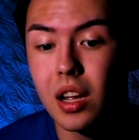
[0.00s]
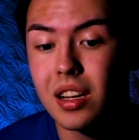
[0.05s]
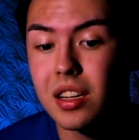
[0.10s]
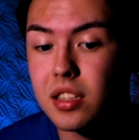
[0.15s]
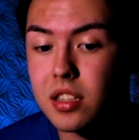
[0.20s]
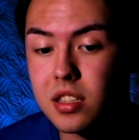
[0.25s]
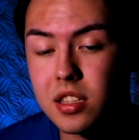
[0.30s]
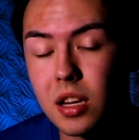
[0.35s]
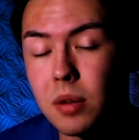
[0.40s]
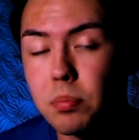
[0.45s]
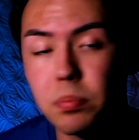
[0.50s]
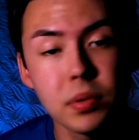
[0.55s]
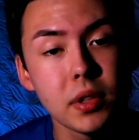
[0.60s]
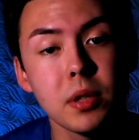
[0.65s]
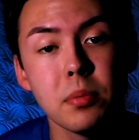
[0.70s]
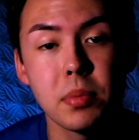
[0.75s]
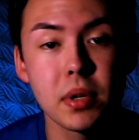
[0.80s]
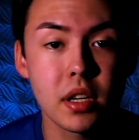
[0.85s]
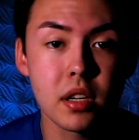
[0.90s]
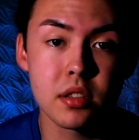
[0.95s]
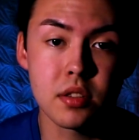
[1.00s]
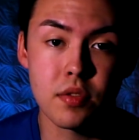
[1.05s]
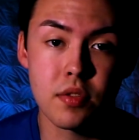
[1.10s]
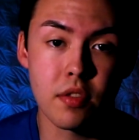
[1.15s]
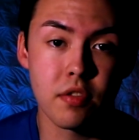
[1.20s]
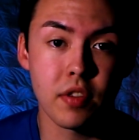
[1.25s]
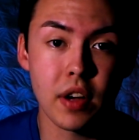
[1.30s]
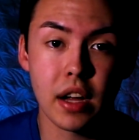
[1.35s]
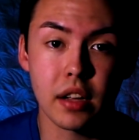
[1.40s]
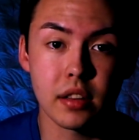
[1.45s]
simply because of the
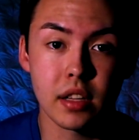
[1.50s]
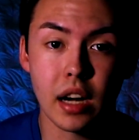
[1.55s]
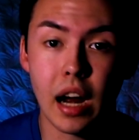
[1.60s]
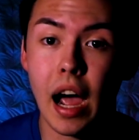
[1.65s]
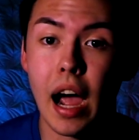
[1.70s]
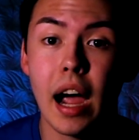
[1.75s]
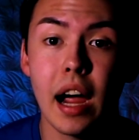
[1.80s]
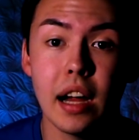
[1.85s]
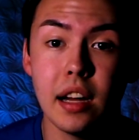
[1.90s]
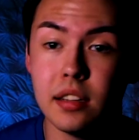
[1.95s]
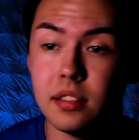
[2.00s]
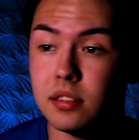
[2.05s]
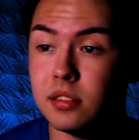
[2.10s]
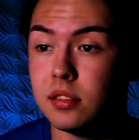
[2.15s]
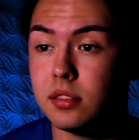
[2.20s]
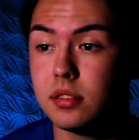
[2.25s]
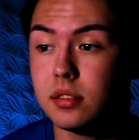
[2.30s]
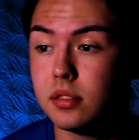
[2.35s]
fact that I